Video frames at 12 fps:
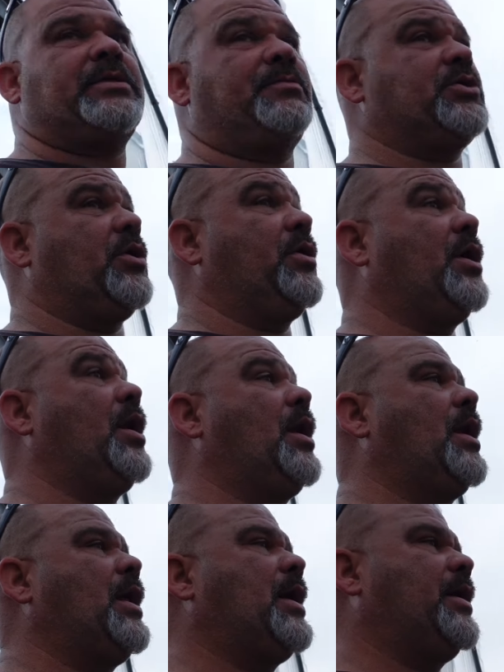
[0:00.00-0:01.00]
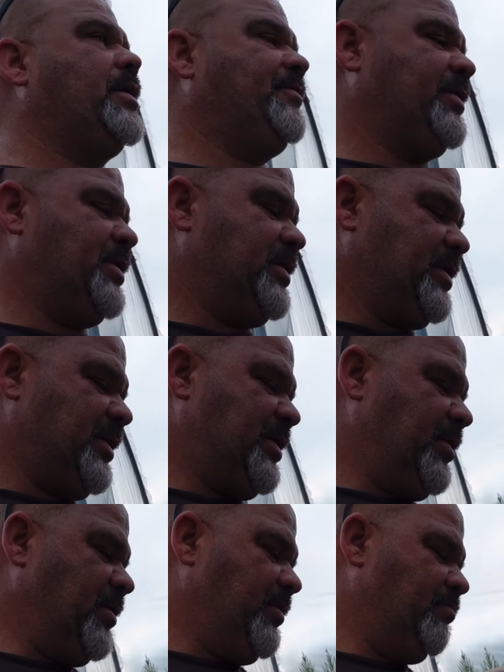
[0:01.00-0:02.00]
I'm starting a lot of onions this
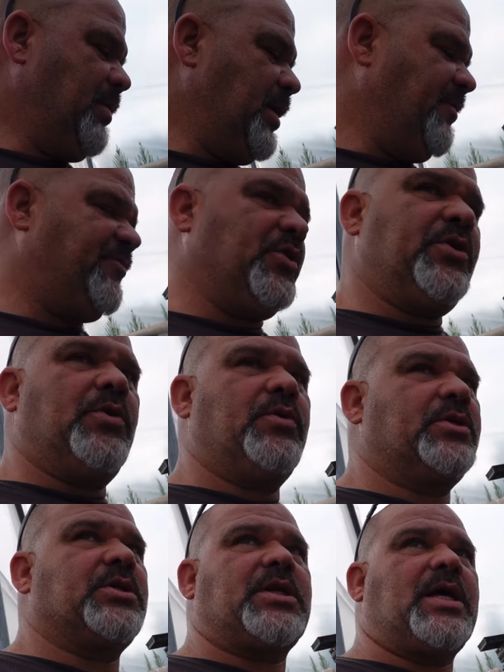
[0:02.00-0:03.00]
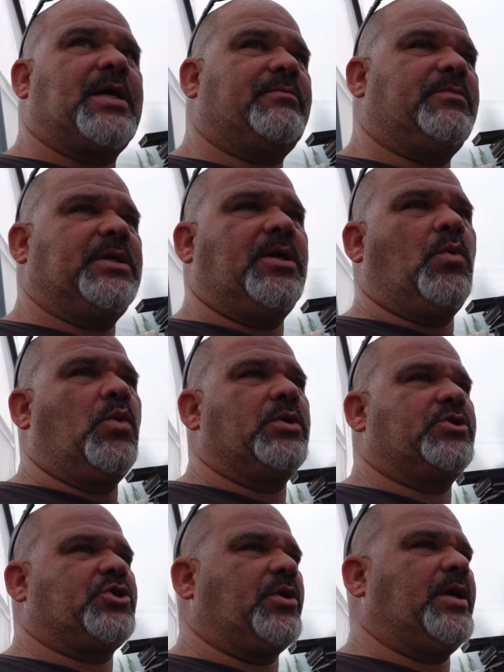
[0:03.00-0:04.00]
year, but if you're doing just like, you know,
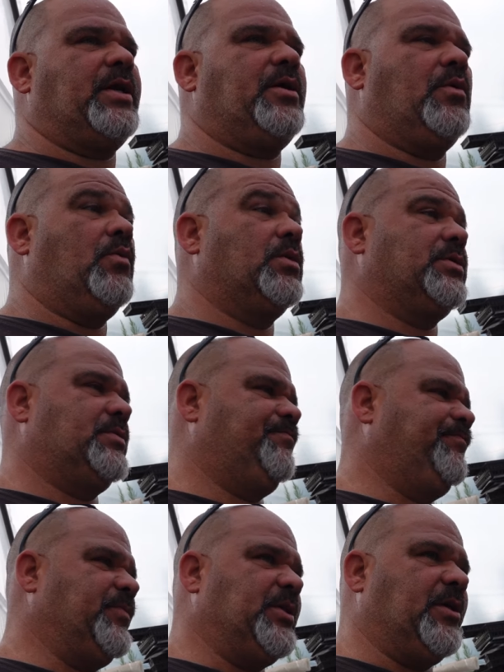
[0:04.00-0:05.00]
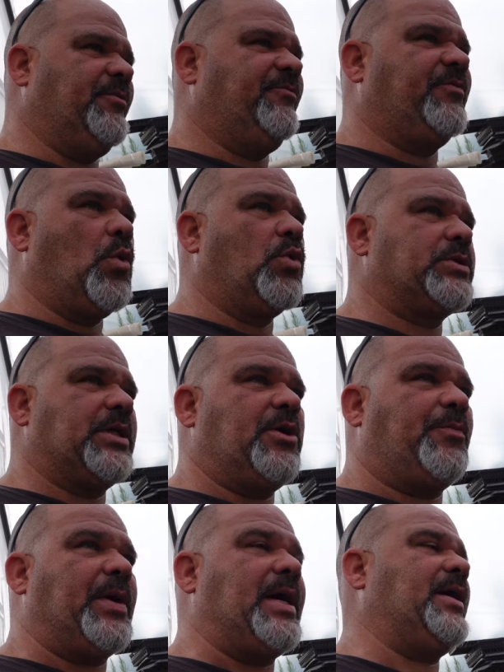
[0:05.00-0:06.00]
one tray or one, you know, four
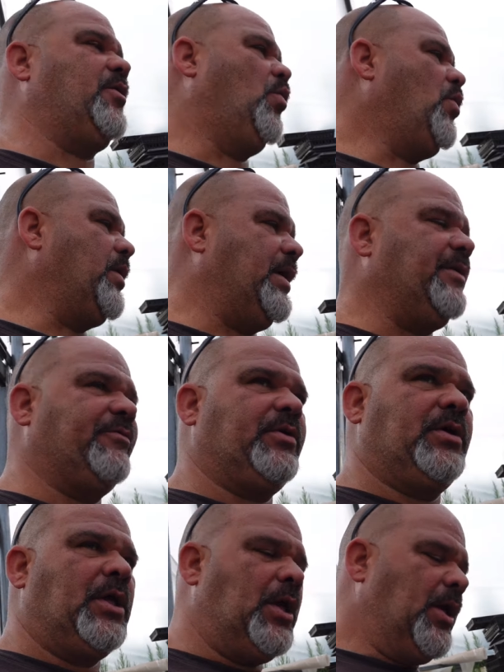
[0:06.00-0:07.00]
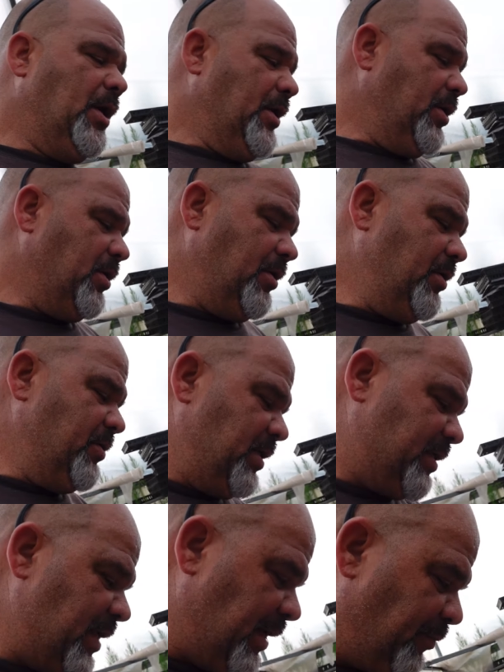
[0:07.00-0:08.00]
cell pack or whatever, you can use
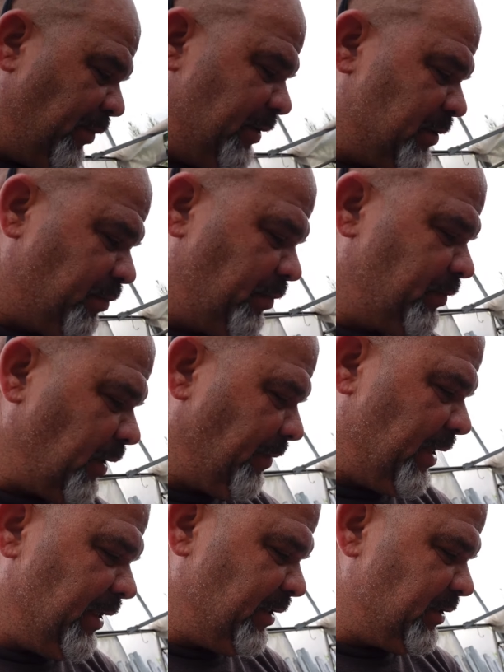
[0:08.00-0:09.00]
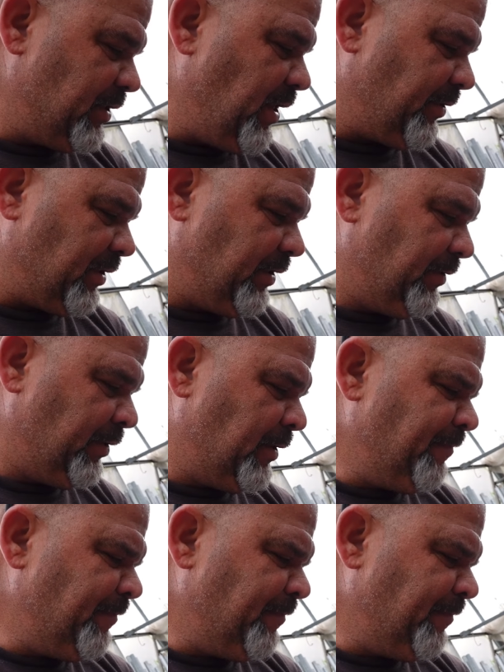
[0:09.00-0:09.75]
the same principle. I mean, it's nothing.